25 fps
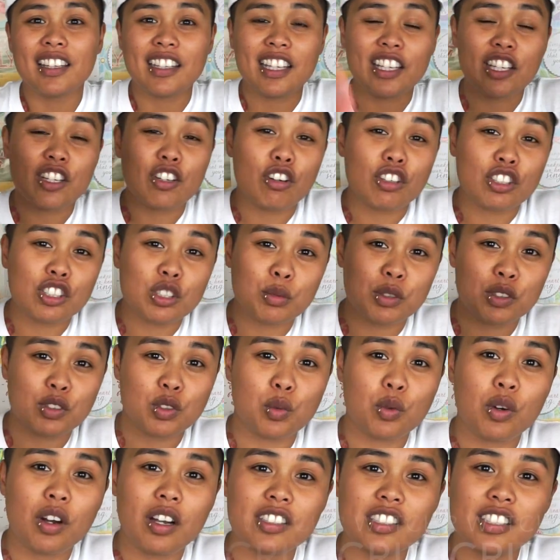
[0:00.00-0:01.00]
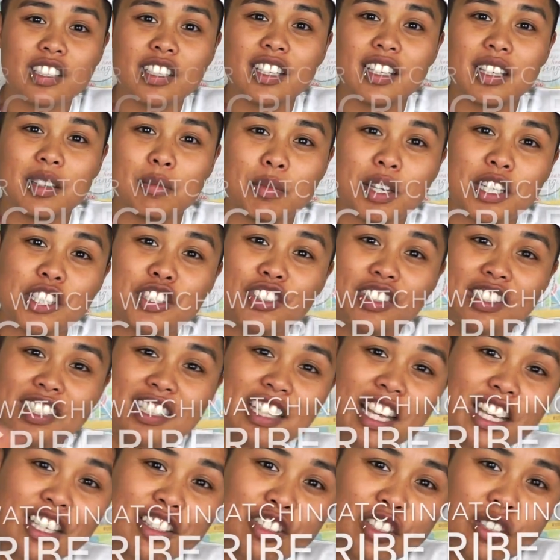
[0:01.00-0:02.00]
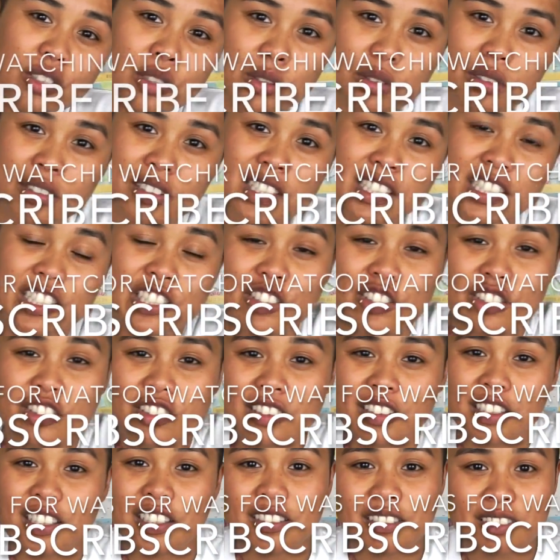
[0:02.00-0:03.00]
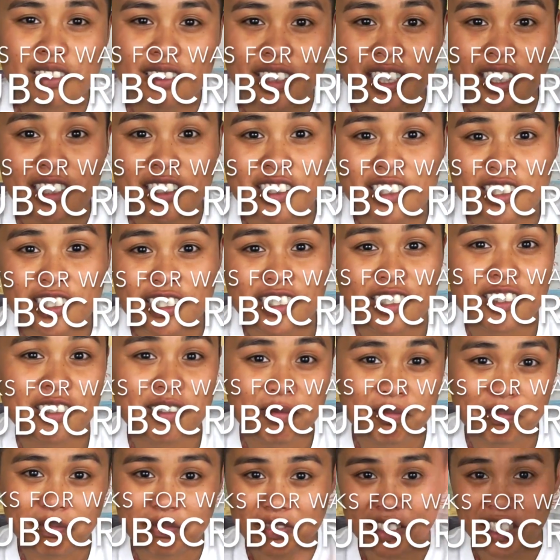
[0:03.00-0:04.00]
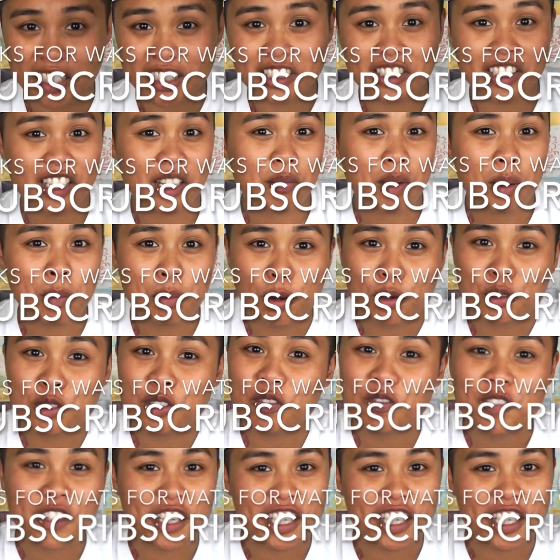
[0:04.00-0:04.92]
Thank you all so much for watching, and make sure to stay tuned till next time I post a